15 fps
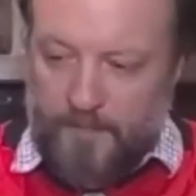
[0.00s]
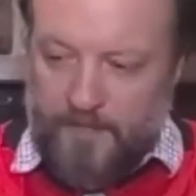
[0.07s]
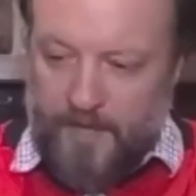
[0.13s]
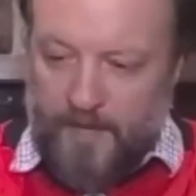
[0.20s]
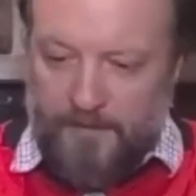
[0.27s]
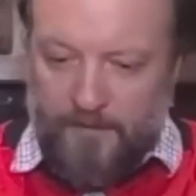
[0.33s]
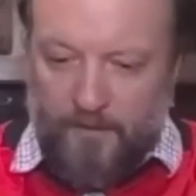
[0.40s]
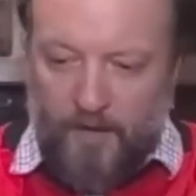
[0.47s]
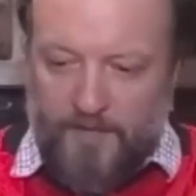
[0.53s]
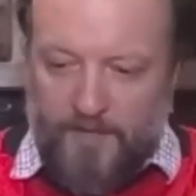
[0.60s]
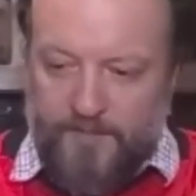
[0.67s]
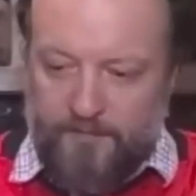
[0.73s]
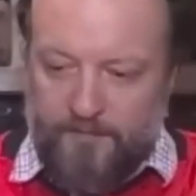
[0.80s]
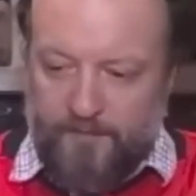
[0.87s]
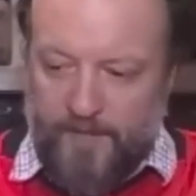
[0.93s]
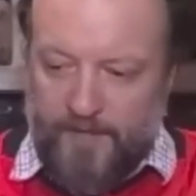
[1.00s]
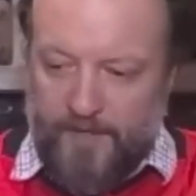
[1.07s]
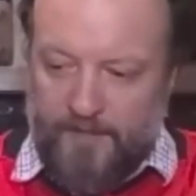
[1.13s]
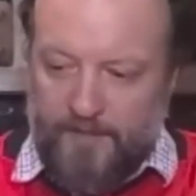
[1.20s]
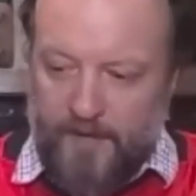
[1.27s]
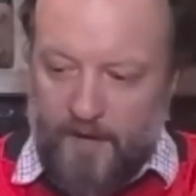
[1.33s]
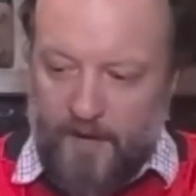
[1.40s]
Yeah, lots of
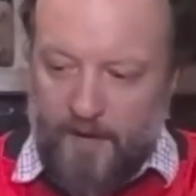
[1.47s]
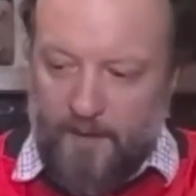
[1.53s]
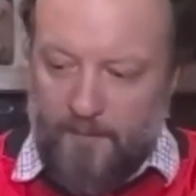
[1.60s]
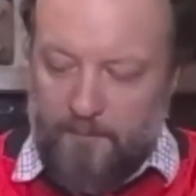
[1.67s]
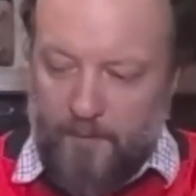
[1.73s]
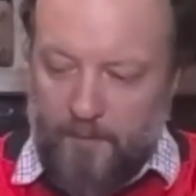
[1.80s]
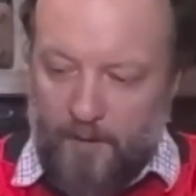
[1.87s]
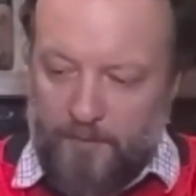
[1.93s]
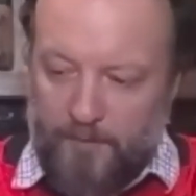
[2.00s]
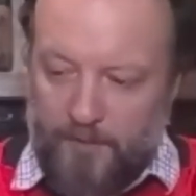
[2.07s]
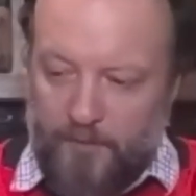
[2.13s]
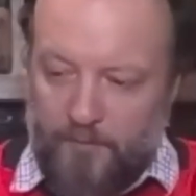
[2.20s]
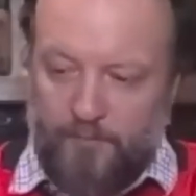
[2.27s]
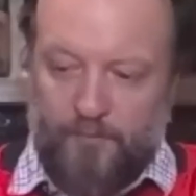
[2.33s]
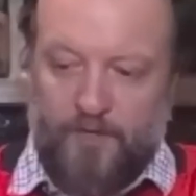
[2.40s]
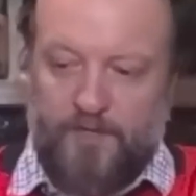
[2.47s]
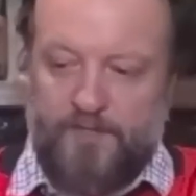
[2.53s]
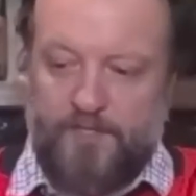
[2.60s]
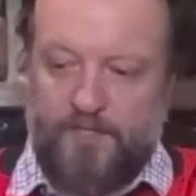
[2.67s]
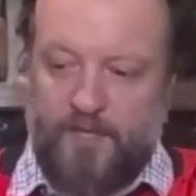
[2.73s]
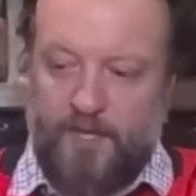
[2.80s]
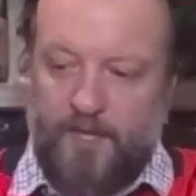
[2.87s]
like barbecue
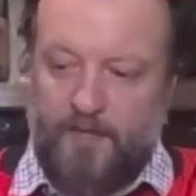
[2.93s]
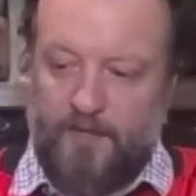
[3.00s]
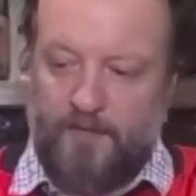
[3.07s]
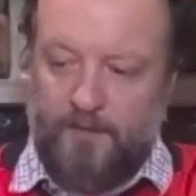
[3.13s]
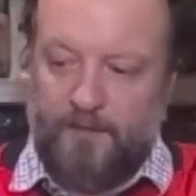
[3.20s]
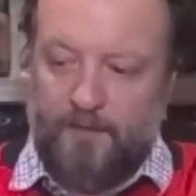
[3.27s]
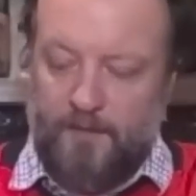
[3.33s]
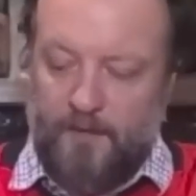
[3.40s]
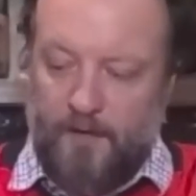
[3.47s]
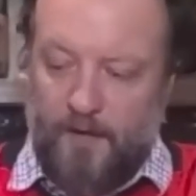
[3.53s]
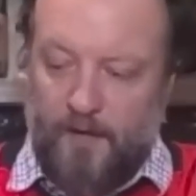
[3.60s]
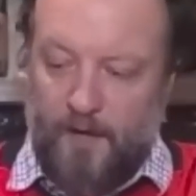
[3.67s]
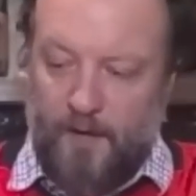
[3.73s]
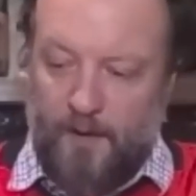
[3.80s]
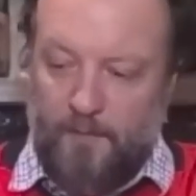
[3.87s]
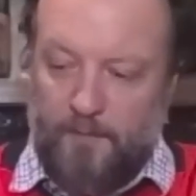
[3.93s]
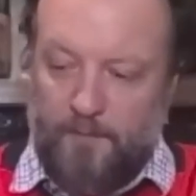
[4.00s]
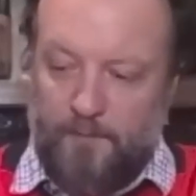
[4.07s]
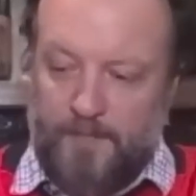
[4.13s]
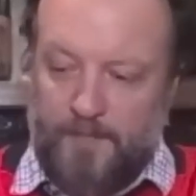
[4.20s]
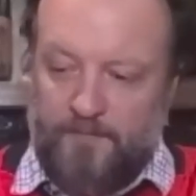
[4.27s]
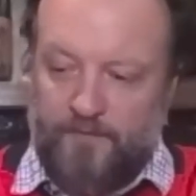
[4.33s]
brisket,
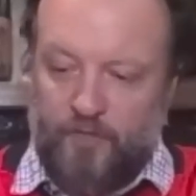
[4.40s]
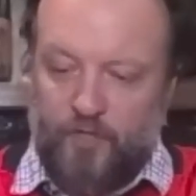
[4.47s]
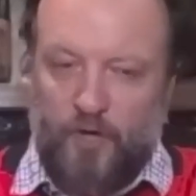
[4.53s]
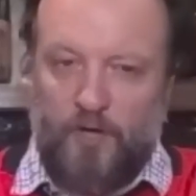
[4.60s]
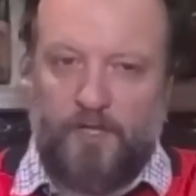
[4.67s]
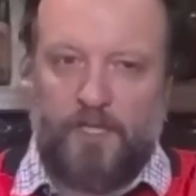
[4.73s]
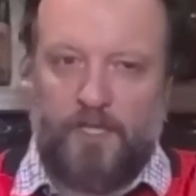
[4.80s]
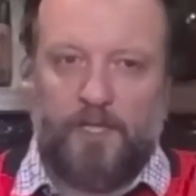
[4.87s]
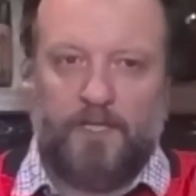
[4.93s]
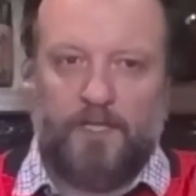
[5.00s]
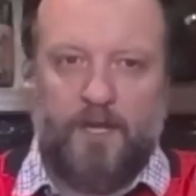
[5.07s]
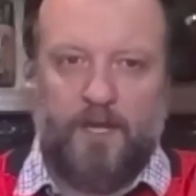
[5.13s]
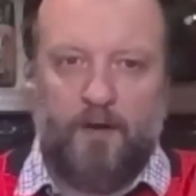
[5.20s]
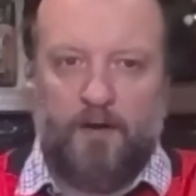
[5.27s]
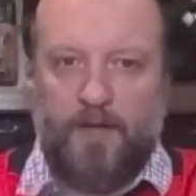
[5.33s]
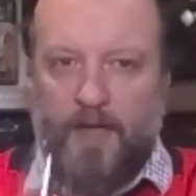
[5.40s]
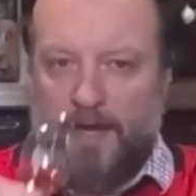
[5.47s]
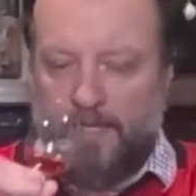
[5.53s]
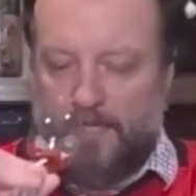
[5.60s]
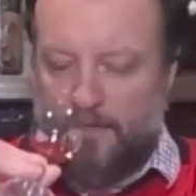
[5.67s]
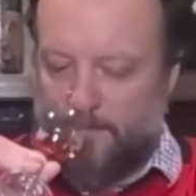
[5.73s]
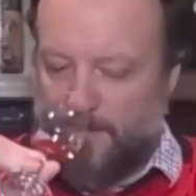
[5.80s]
beef jerky, like
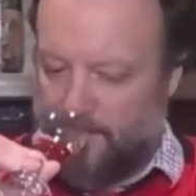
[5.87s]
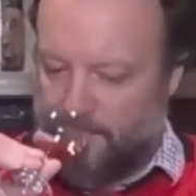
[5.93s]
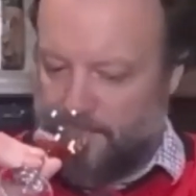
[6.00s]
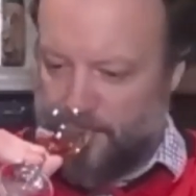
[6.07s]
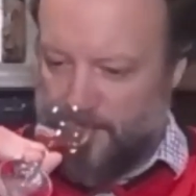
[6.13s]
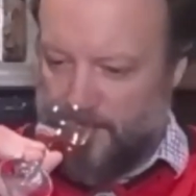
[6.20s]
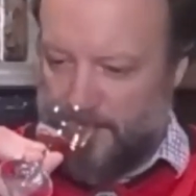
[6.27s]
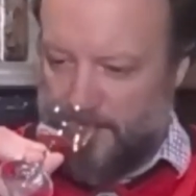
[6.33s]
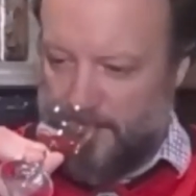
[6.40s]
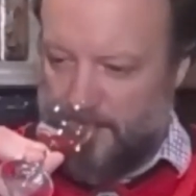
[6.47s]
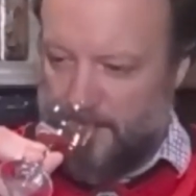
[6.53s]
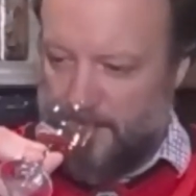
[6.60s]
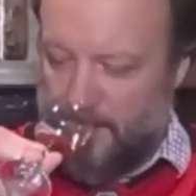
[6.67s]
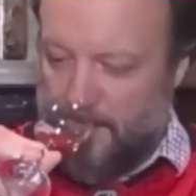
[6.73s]
teriyaki beef jerky.